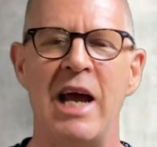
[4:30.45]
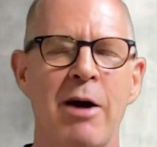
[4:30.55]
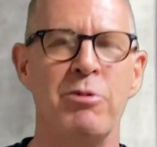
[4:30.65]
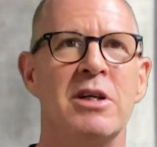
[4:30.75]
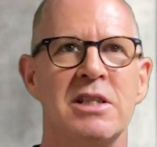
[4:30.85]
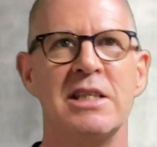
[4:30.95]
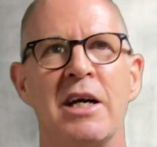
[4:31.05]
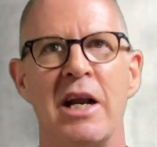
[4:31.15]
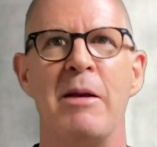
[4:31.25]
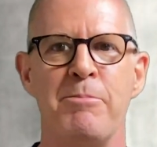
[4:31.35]
I'm going to
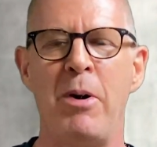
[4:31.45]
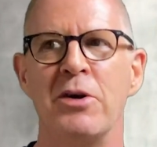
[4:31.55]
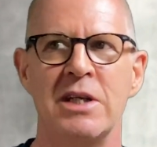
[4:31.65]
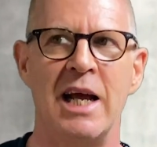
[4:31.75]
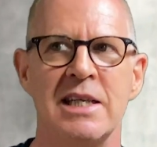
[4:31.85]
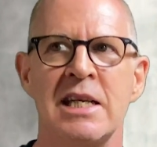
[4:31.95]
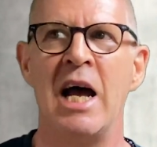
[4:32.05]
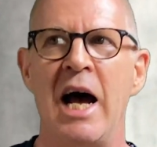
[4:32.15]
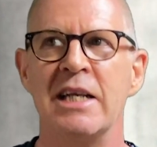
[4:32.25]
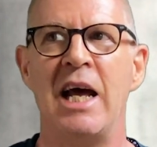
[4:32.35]
start a podcast
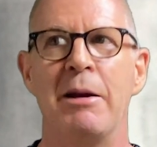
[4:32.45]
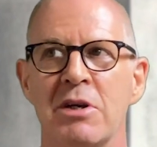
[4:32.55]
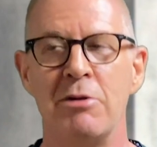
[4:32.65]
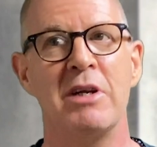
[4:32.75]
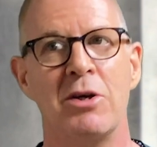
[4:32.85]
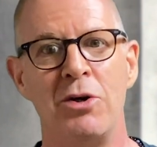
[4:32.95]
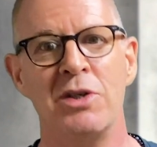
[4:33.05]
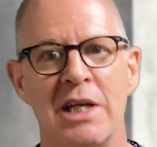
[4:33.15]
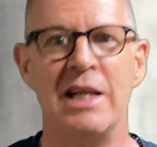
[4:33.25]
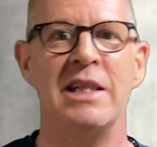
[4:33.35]
and I'm going to
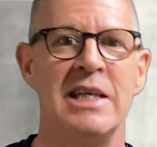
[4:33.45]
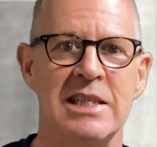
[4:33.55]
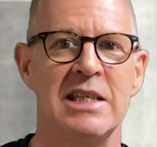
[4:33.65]
record it and this,